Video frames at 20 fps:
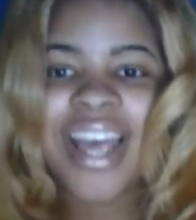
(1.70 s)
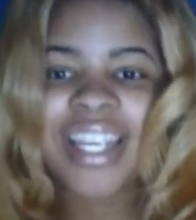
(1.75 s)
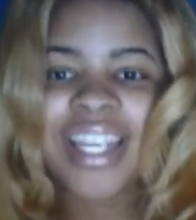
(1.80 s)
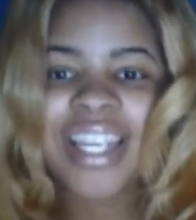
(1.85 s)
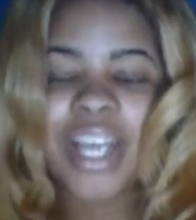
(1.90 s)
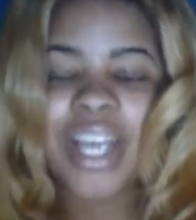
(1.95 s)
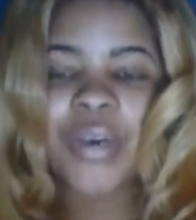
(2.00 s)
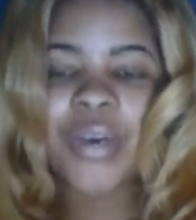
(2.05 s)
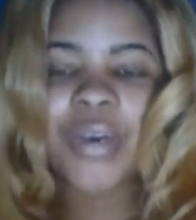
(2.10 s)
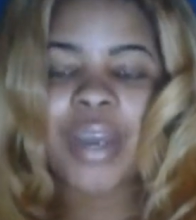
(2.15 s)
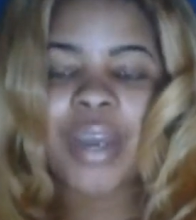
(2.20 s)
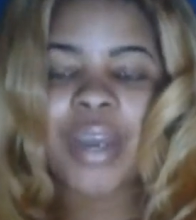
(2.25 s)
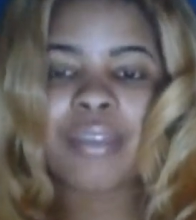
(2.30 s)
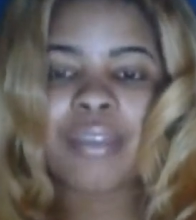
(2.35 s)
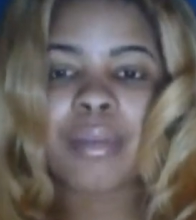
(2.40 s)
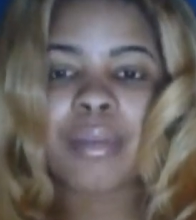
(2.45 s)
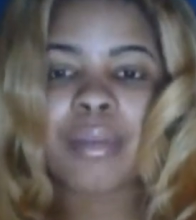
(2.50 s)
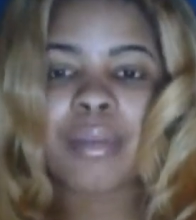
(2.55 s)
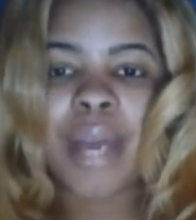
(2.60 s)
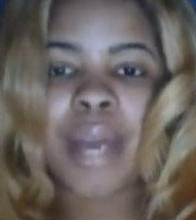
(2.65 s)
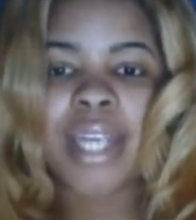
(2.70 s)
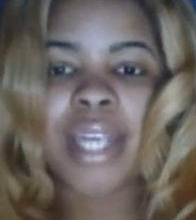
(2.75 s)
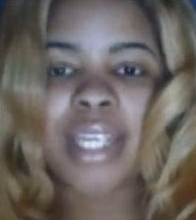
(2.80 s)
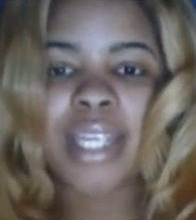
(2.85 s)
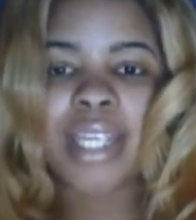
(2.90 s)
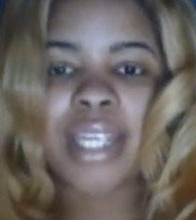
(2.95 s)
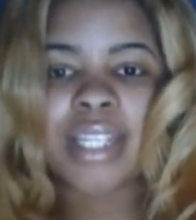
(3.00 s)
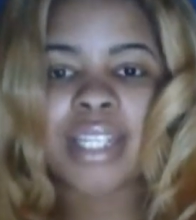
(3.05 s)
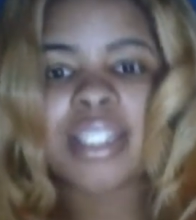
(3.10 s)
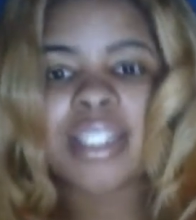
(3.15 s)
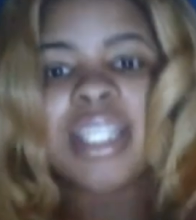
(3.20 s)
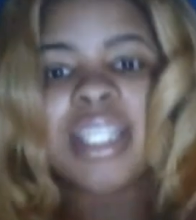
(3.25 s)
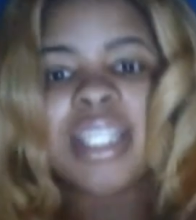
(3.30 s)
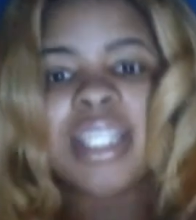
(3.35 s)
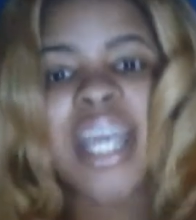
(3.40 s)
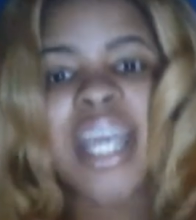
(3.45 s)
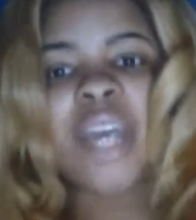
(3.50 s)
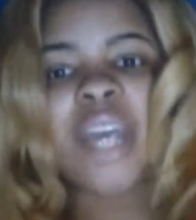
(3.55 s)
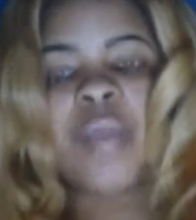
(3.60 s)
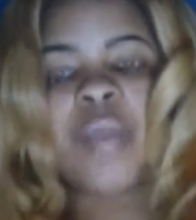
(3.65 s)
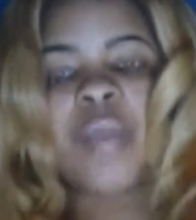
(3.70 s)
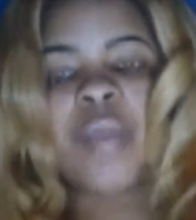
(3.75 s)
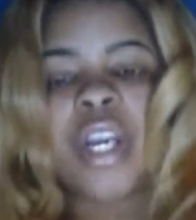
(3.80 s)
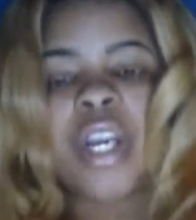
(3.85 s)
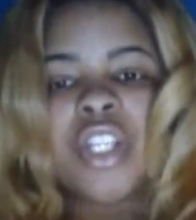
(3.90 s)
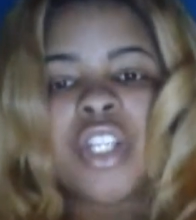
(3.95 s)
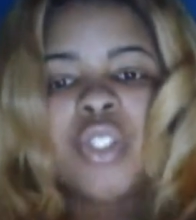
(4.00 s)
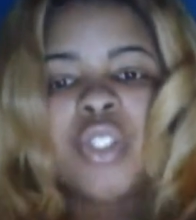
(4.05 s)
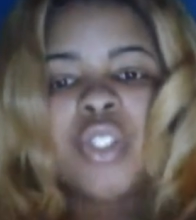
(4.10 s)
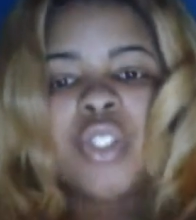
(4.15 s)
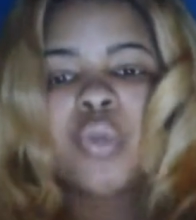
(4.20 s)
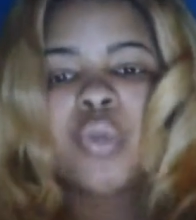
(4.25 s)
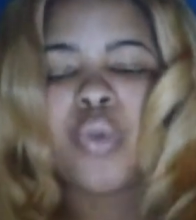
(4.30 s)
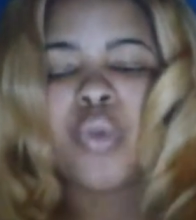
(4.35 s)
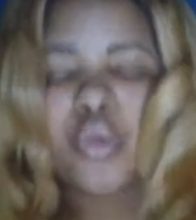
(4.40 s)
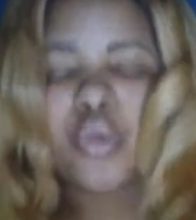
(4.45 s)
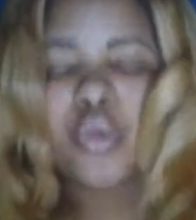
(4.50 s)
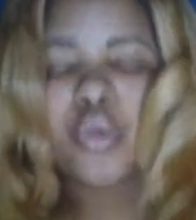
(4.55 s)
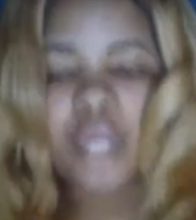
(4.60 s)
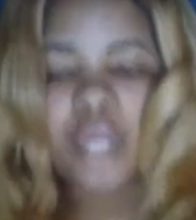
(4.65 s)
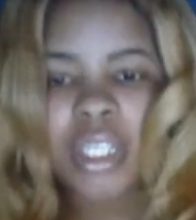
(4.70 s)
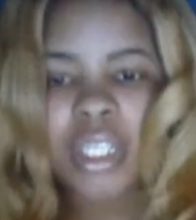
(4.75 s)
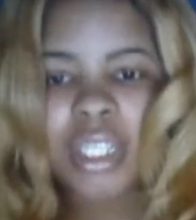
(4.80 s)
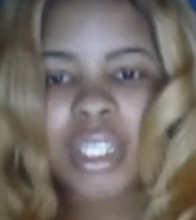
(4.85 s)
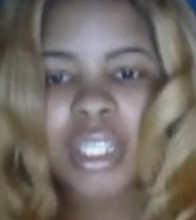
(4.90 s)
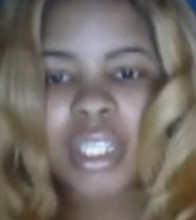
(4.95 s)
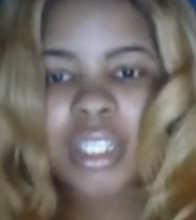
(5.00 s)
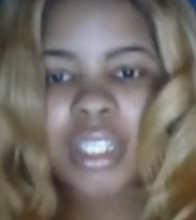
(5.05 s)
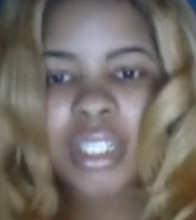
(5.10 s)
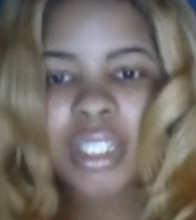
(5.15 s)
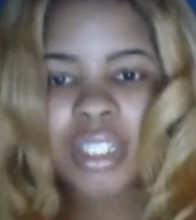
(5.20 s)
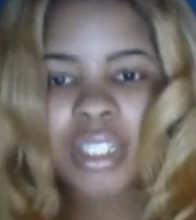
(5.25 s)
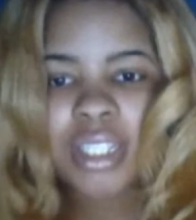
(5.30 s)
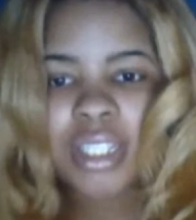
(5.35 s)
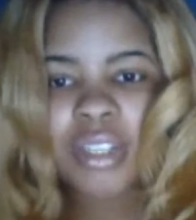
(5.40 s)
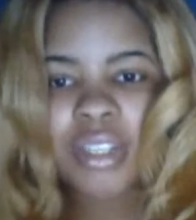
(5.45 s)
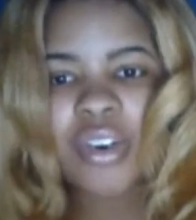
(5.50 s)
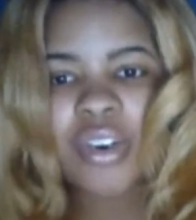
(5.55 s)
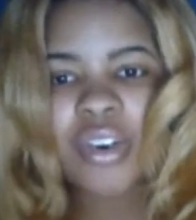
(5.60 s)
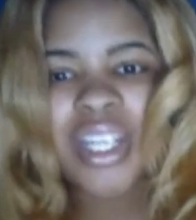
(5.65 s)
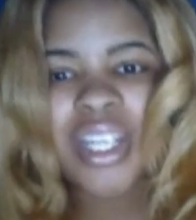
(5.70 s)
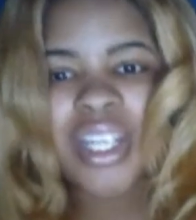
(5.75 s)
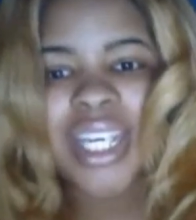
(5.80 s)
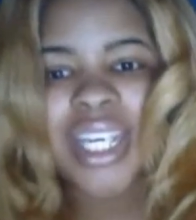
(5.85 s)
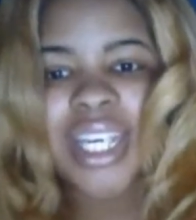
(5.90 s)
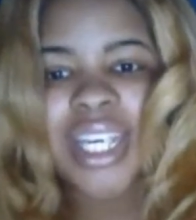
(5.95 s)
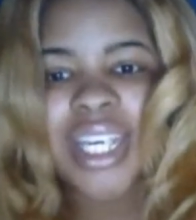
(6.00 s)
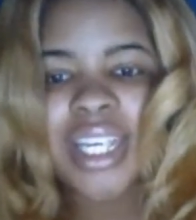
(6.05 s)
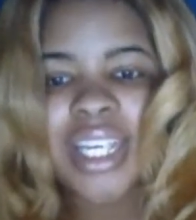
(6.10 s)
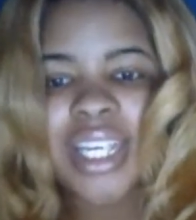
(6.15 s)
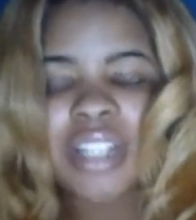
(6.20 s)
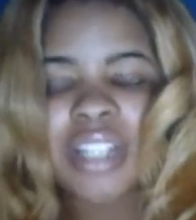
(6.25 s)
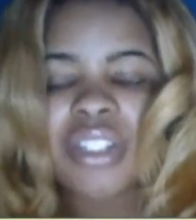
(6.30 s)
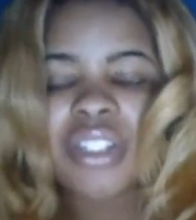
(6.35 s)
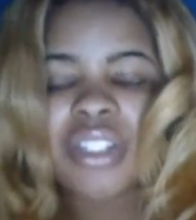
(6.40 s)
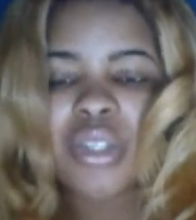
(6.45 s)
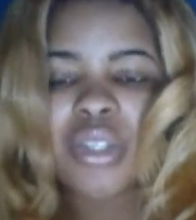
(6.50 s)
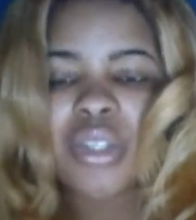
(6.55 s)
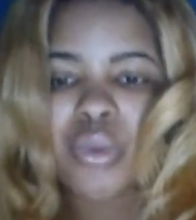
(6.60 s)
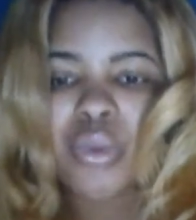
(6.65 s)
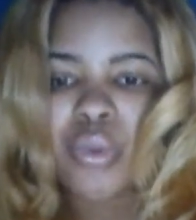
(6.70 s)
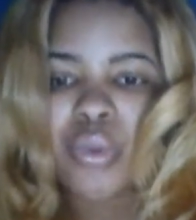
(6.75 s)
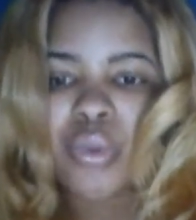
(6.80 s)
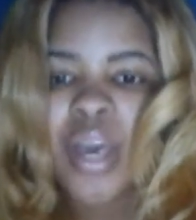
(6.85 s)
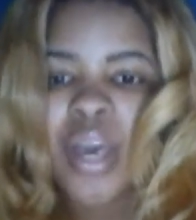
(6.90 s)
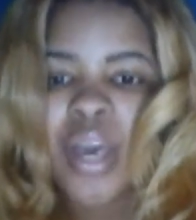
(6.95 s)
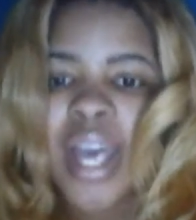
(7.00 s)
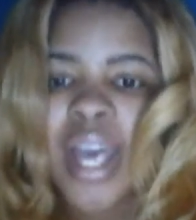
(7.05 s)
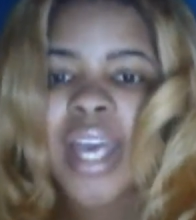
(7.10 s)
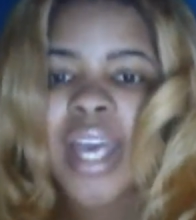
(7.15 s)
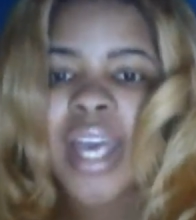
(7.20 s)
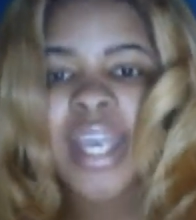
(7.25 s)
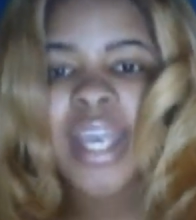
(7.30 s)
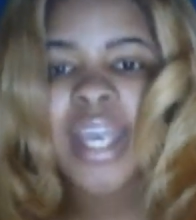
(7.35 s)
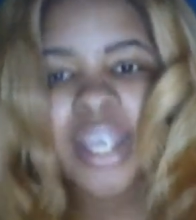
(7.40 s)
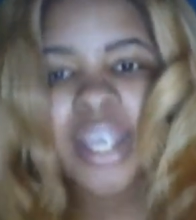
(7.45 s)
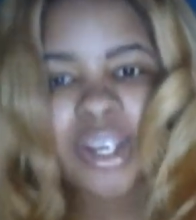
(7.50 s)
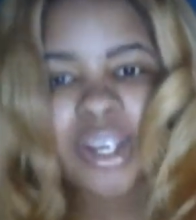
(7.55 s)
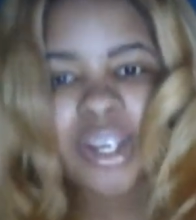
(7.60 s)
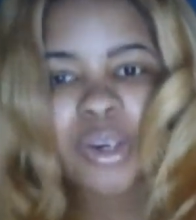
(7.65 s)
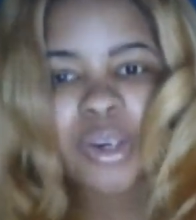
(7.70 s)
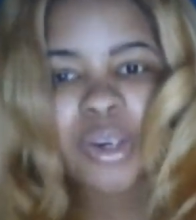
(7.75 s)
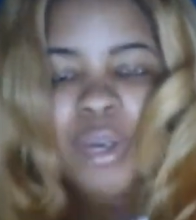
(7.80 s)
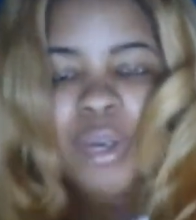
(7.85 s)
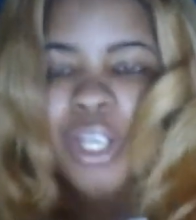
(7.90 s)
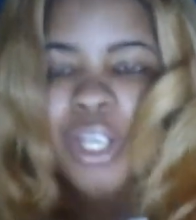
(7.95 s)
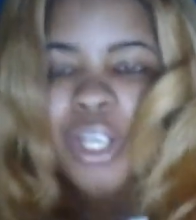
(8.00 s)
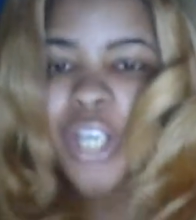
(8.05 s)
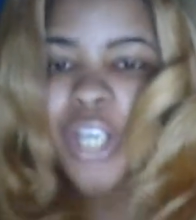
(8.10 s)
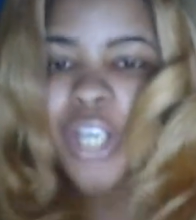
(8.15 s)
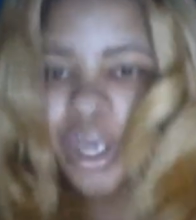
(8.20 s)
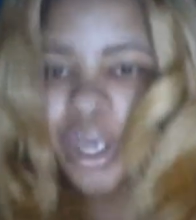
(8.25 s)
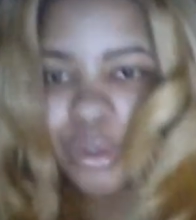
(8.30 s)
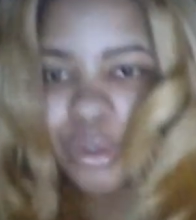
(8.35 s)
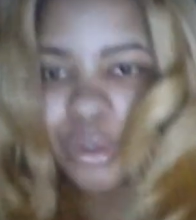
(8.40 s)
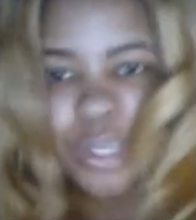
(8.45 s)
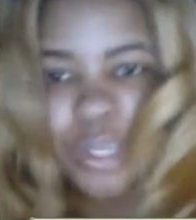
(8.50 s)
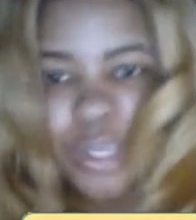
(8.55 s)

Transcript: Hello, everybody. Today we are truly going to get into hell no.